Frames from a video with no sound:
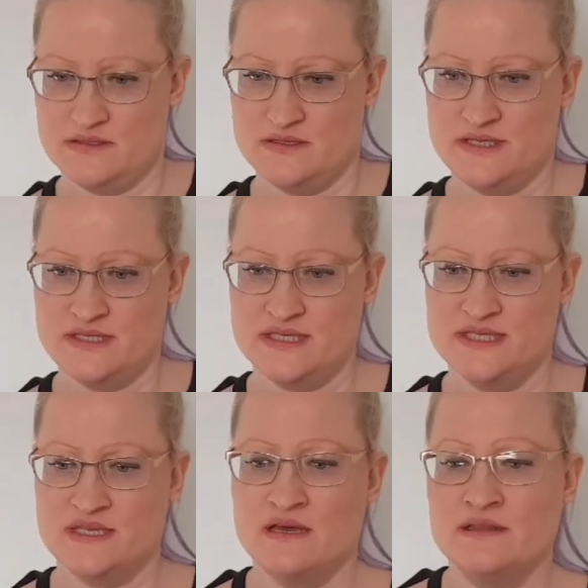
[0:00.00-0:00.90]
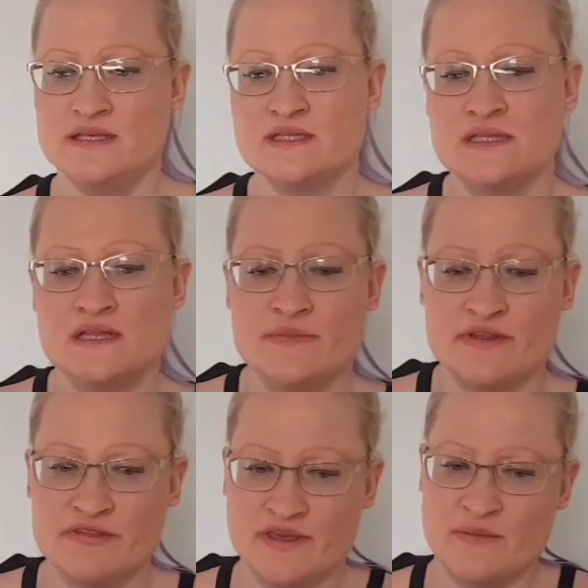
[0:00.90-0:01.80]
So this is, there's a little
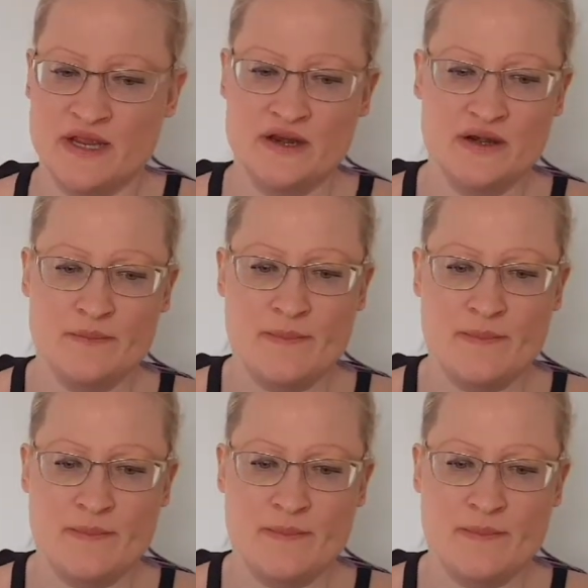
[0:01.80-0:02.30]
bit of theme here.